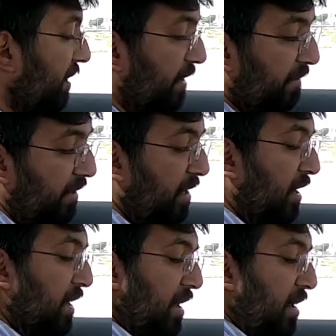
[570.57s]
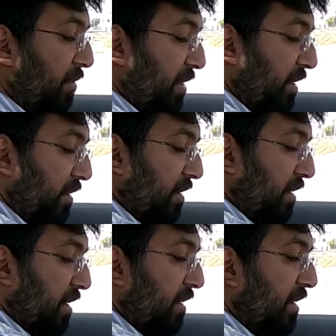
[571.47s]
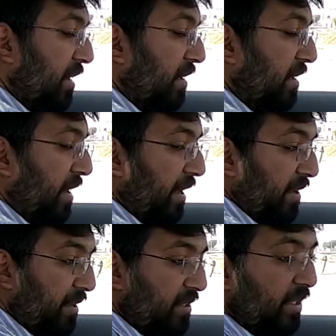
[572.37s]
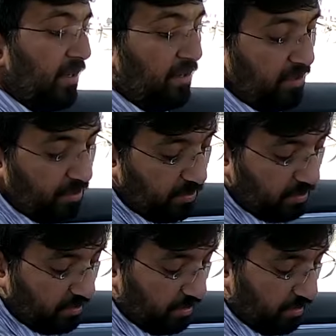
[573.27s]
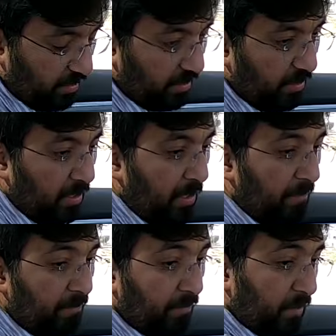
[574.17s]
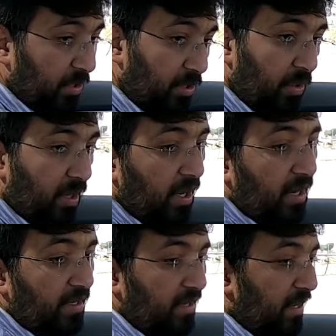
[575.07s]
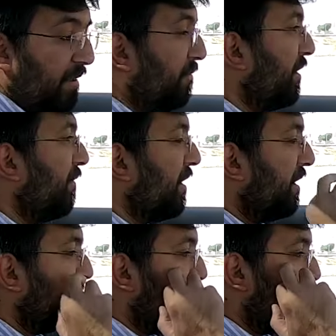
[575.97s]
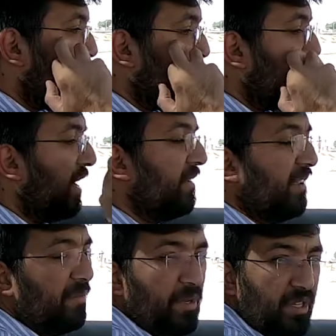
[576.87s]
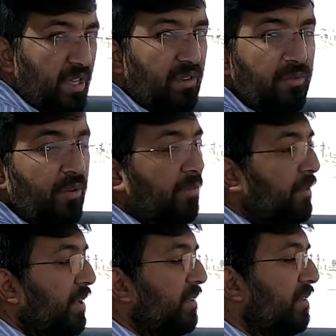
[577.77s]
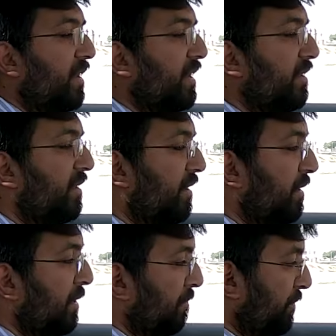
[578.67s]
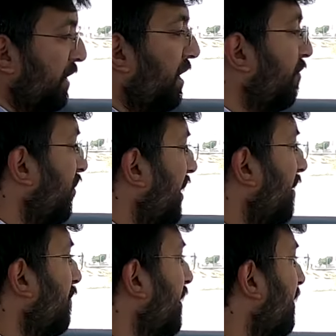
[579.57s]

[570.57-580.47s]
given out here underneath the air conditioning controls, in the door cards and everywhere. And then those lights can be changed from inside the infotainment